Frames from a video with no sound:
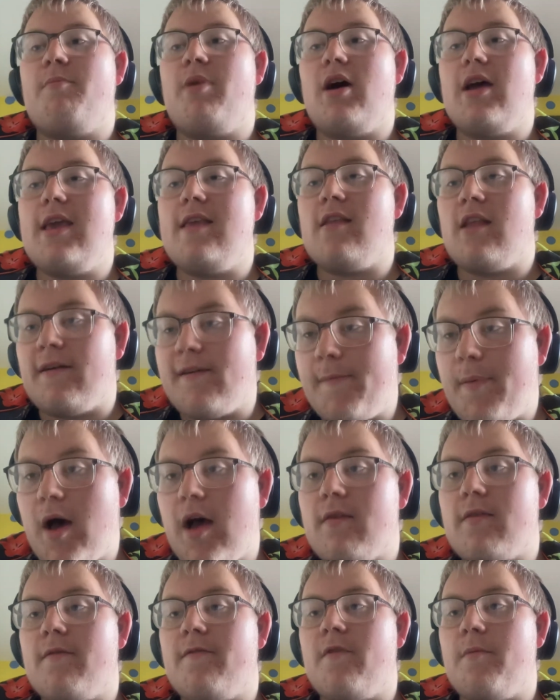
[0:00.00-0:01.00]
He's another
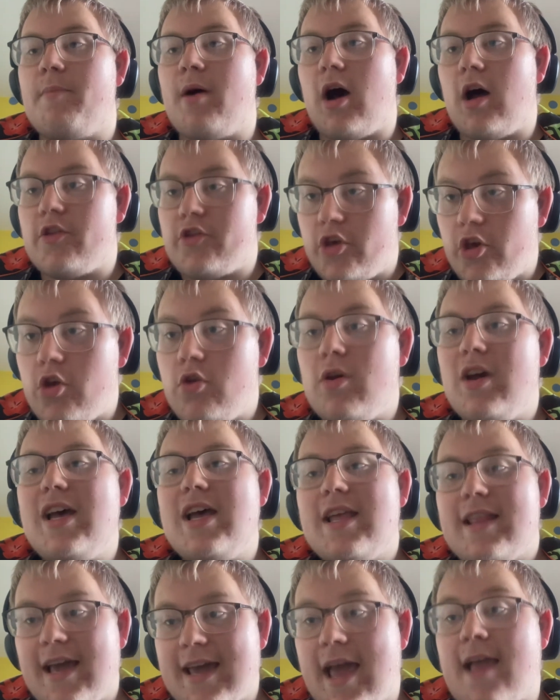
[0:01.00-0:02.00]
person from part 2
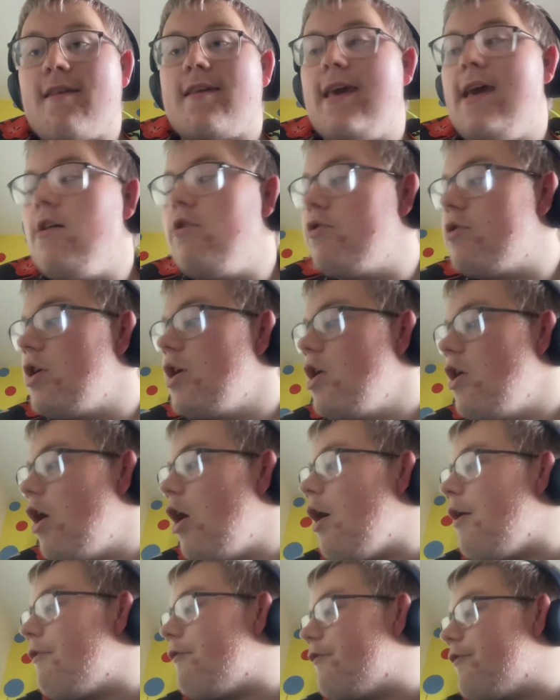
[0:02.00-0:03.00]
that gets killed
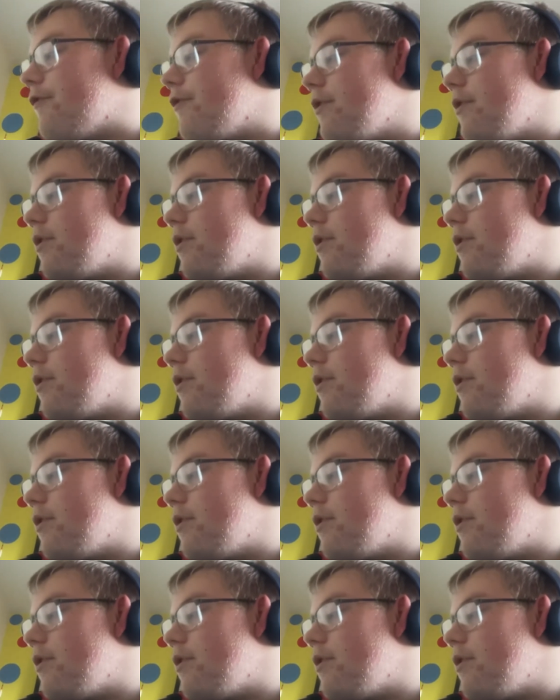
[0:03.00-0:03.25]
off